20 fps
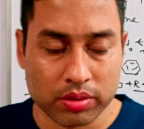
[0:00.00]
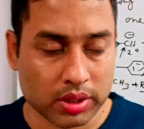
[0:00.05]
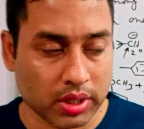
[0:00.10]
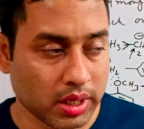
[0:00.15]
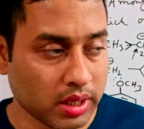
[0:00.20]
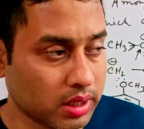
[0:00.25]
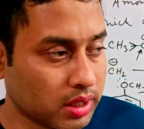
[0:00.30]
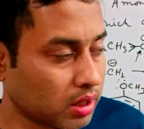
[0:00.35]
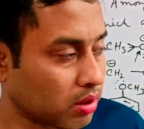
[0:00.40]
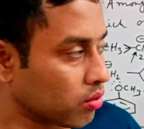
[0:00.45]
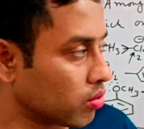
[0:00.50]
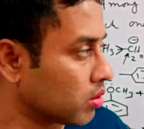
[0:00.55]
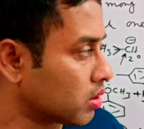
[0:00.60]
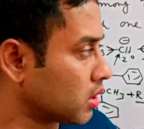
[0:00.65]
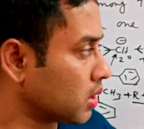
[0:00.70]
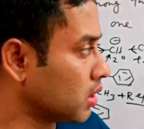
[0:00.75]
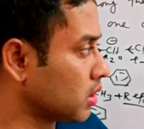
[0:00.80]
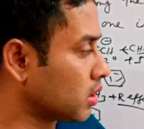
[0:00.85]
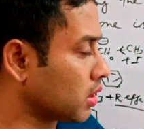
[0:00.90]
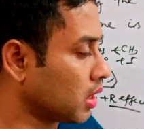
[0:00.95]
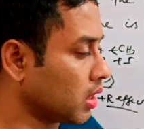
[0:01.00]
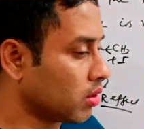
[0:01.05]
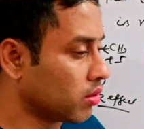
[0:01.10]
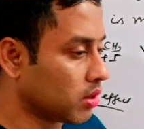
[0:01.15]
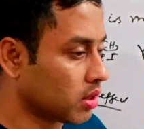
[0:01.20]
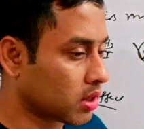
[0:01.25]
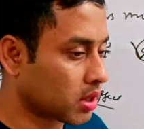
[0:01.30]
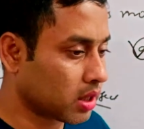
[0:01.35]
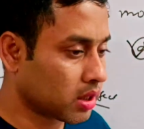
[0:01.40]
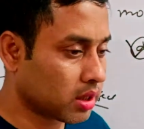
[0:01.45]
you send the questions, I'll
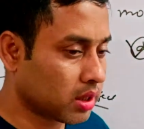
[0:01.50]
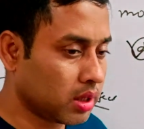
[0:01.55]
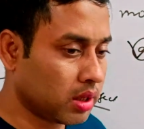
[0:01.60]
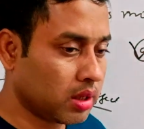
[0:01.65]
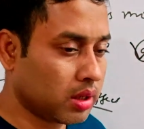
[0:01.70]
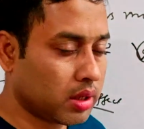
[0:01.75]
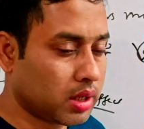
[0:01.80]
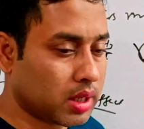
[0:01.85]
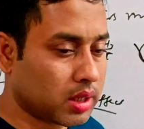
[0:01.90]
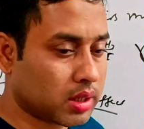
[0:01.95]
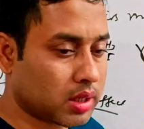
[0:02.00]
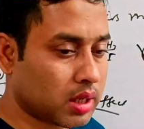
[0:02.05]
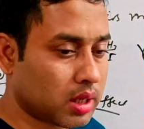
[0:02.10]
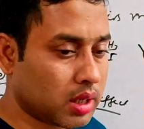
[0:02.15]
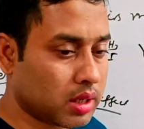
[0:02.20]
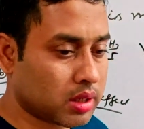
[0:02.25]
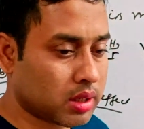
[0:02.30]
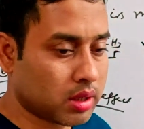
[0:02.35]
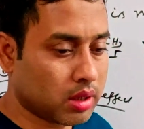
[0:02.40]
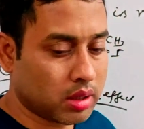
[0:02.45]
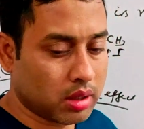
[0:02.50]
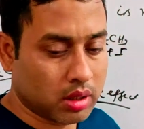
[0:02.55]
discuss in next class.